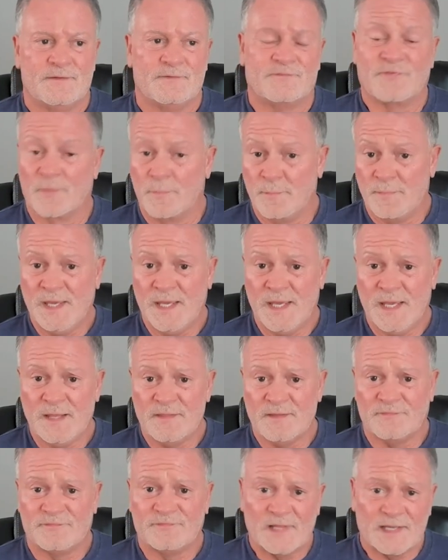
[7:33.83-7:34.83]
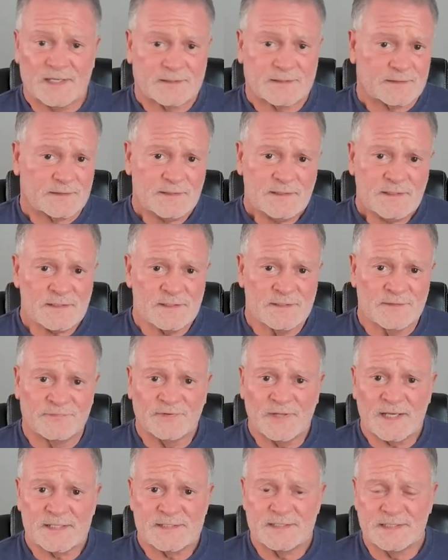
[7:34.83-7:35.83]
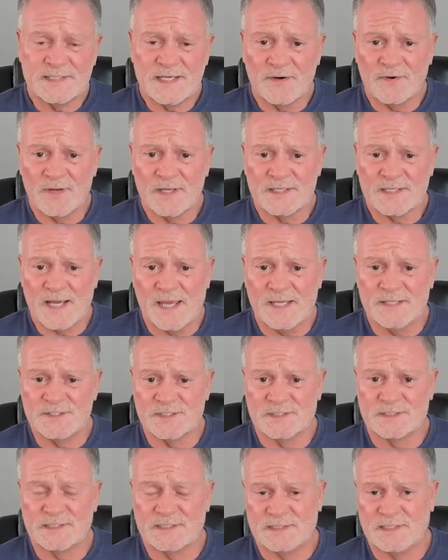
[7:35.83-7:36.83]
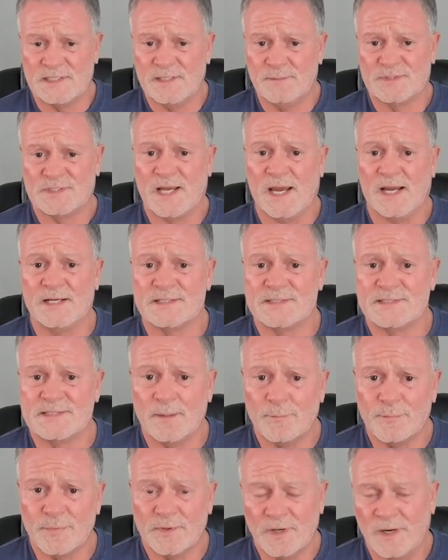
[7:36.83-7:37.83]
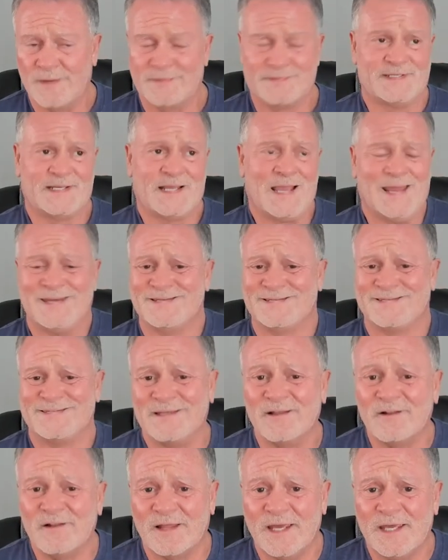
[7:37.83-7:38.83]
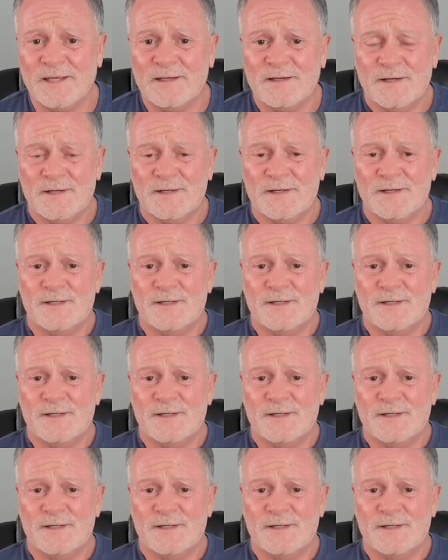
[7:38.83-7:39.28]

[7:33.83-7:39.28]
For me, the flexitarian diet just seems kind of simple or kind of silly.